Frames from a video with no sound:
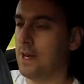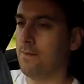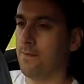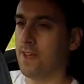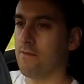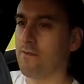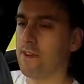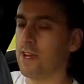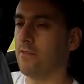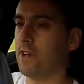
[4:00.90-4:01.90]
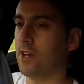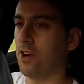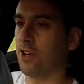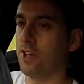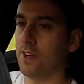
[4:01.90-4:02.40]
They really are
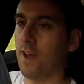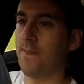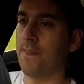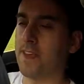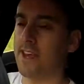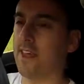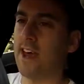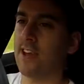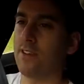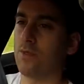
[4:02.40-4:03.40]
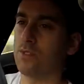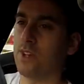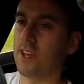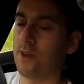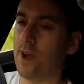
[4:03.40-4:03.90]
good, and yeah, that can also
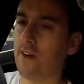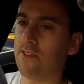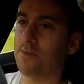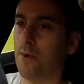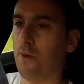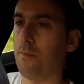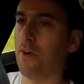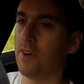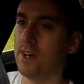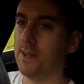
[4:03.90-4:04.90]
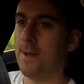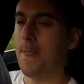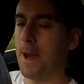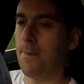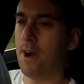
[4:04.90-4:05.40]
get you out of a spot bother.
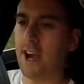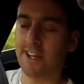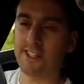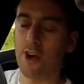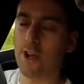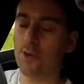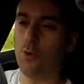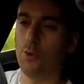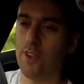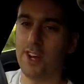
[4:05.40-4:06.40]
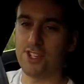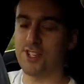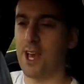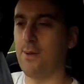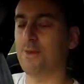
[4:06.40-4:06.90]
I had a tight corner that I just
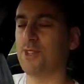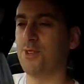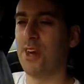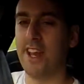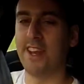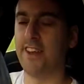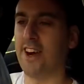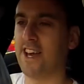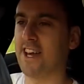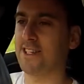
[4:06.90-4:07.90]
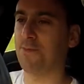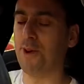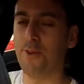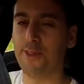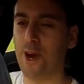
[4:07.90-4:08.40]
come up to then, and I had to put
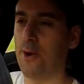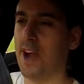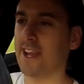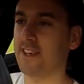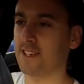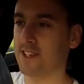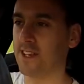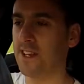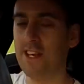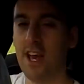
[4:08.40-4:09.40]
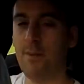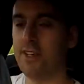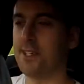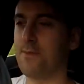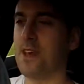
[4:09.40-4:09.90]
on the old anchors, and I must
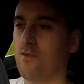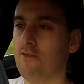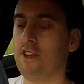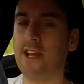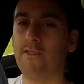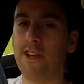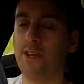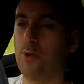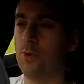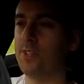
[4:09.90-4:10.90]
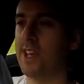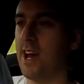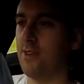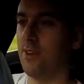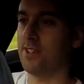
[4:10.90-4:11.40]
admit, really hauled us down
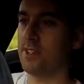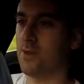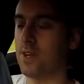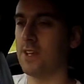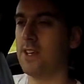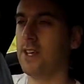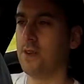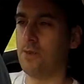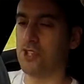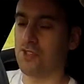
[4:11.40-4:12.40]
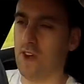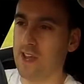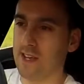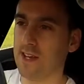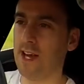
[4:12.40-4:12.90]
nice and quickly, which is great.
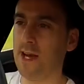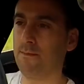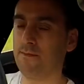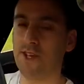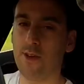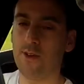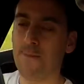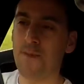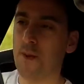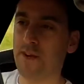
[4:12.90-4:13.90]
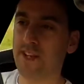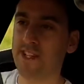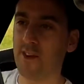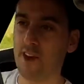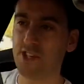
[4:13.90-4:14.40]
So I mean,
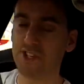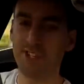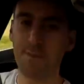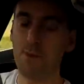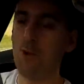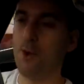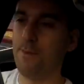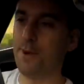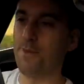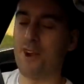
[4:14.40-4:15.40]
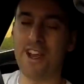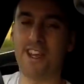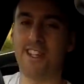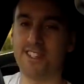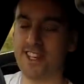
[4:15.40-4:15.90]
acceleration's important, but
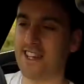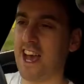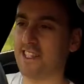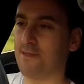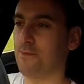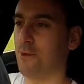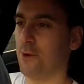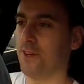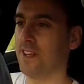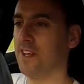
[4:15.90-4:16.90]
braking's as important.